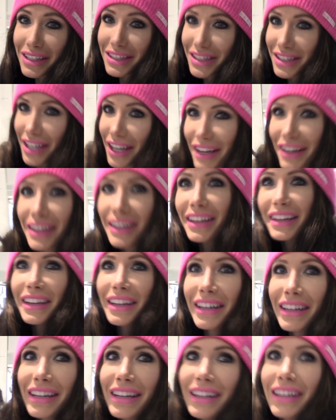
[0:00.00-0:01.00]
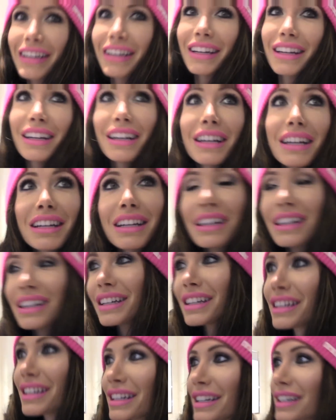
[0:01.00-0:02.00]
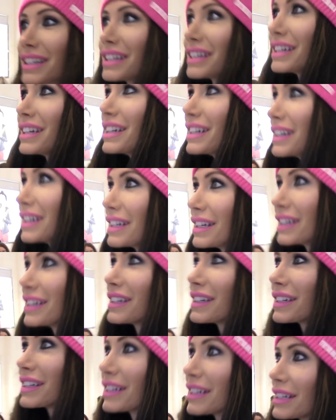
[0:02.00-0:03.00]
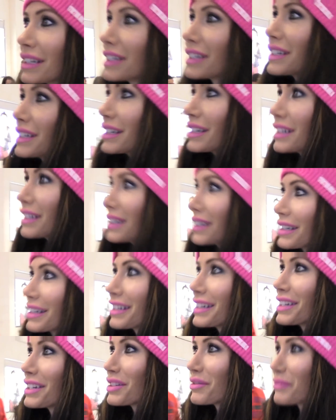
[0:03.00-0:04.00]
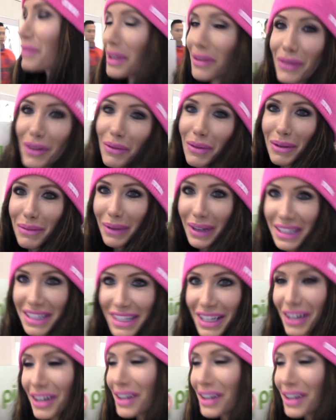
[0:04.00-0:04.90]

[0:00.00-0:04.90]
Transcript: I think that is more weird than me, you filming me, or me filming you. Me filming myself.